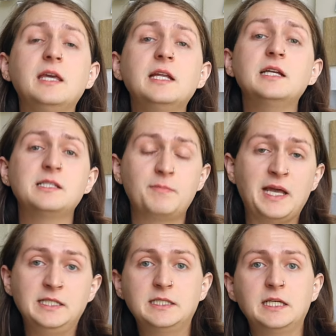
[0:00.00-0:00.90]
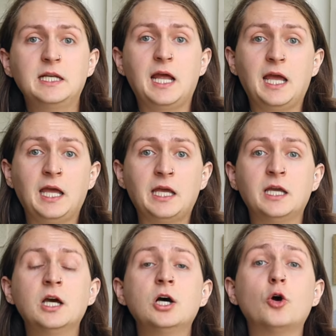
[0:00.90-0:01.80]
it is painted
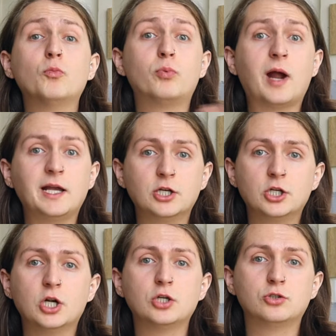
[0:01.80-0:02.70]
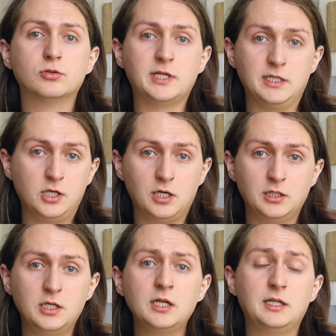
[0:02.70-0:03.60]
a brighter green color.